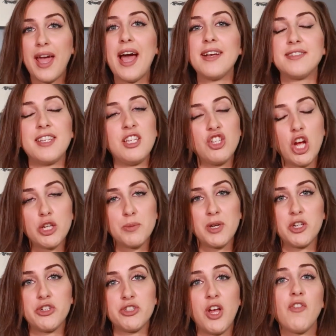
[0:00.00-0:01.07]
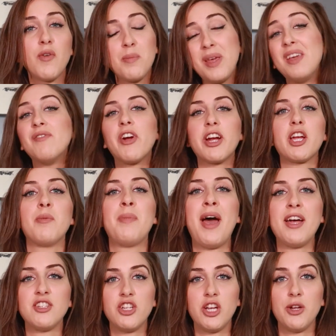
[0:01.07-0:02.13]
casting judgment on yourself and being very
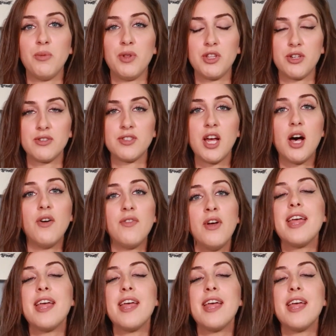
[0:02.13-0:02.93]
compassionate with yourself.